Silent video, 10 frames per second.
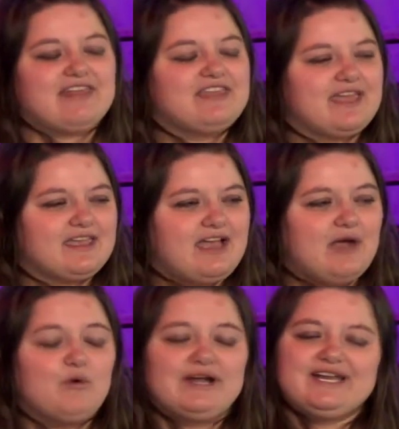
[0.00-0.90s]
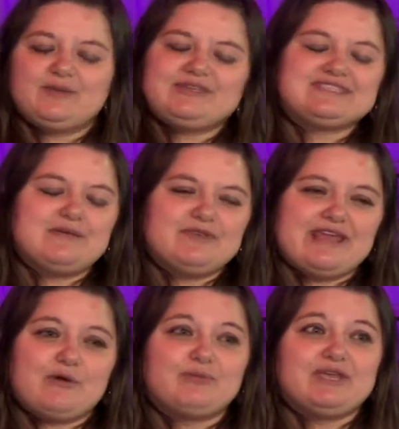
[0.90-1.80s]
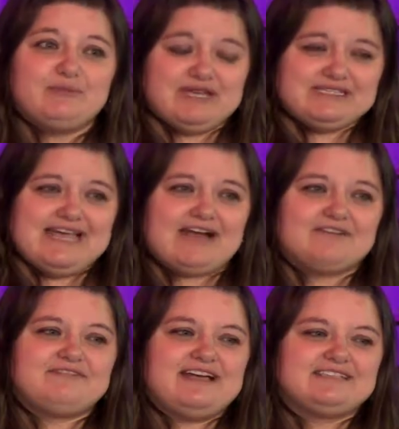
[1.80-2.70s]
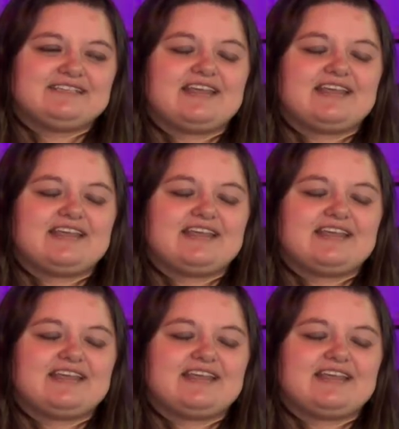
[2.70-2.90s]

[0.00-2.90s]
I think I wanted it to be something that would be a big sacrifice.